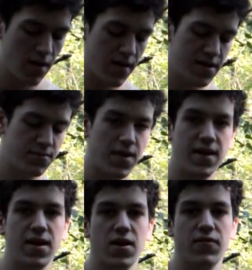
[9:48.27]
That's what I
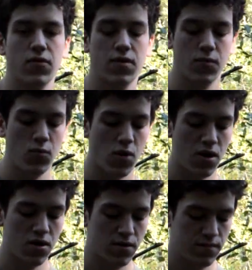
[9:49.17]
carry for
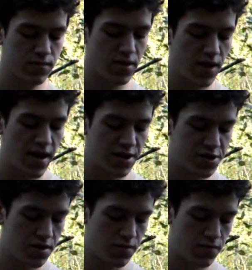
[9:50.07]
water collection,